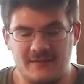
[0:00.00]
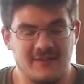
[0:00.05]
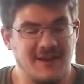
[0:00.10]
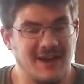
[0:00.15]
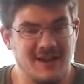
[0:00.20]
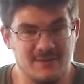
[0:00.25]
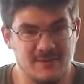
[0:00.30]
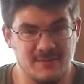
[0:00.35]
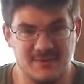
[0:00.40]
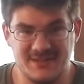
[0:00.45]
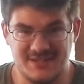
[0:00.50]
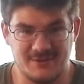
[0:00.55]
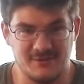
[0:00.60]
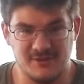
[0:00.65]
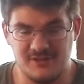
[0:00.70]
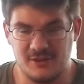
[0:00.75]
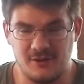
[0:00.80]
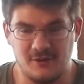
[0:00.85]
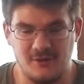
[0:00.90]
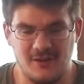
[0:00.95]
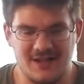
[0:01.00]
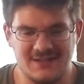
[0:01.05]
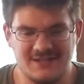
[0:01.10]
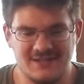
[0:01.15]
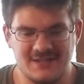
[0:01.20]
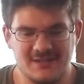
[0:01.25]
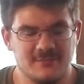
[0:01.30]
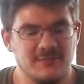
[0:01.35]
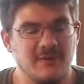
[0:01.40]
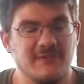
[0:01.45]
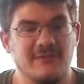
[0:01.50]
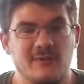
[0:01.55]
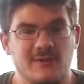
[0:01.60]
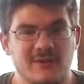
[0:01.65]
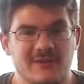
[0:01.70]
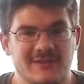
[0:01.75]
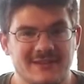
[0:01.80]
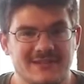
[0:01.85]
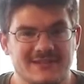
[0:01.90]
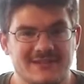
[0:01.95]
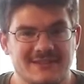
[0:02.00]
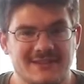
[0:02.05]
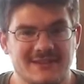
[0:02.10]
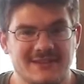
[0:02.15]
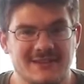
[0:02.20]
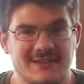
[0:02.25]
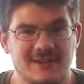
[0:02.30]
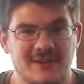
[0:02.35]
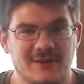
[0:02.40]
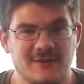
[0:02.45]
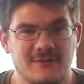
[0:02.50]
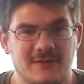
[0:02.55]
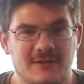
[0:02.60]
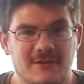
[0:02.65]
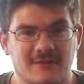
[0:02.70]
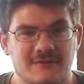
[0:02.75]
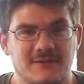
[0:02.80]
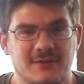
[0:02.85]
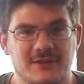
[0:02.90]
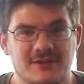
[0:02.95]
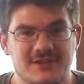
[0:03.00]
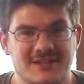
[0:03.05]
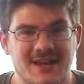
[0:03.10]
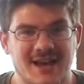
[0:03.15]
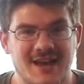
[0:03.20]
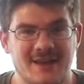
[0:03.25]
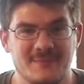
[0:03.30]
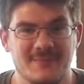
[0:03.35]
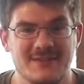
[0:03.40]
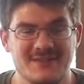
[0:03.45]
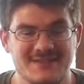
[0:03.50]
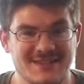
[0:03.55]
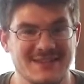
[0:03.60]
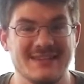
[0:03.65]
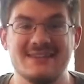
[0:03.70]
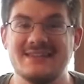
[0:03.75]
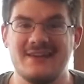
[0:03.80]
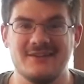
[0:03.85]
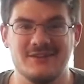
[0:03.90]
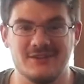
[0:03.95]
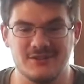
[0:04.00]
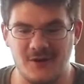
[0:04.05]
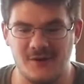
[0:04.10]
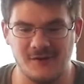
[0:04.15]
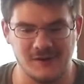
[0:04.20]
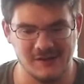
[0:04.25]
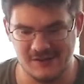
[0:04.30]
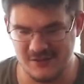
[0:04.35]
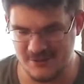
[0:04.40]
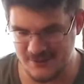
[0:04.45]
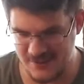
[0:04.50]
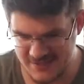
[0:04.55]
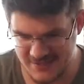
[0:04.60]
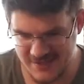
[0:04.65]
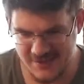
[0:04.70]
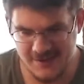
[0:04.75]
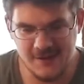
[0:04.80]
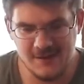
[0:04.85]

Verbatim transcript: I've kind of been messing with it a lot before this, you know, first time sitting down and talking to it.